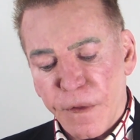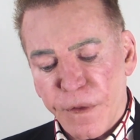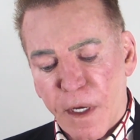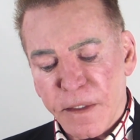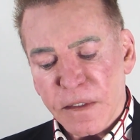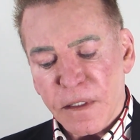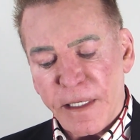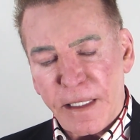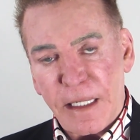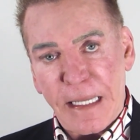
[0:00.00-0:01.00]
thoughts
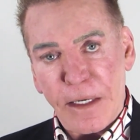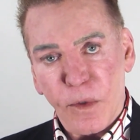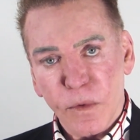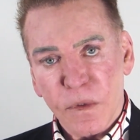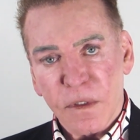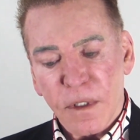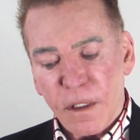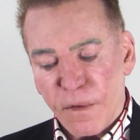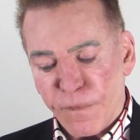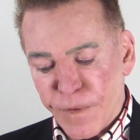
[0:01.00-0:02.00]
like clouds
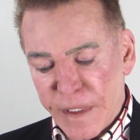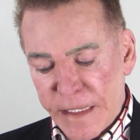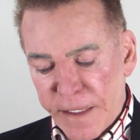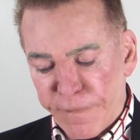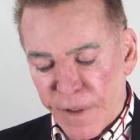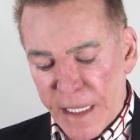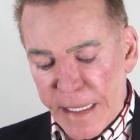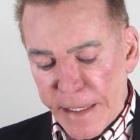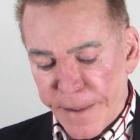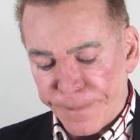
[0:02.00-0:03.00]
freely
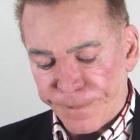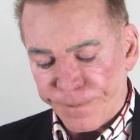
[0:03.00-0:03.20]
fly,